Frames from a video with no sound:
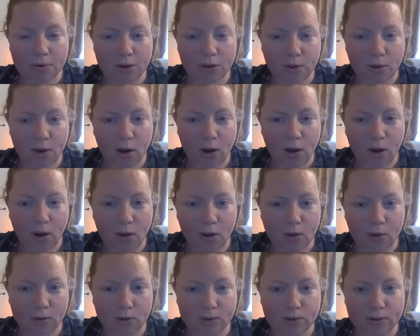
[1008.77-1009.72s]
and you
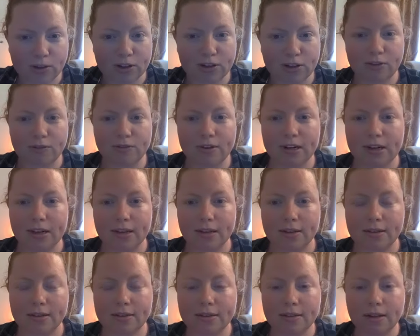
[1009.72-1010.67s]
hold and you
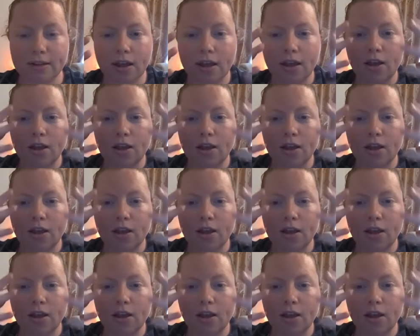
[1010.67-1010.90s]
release,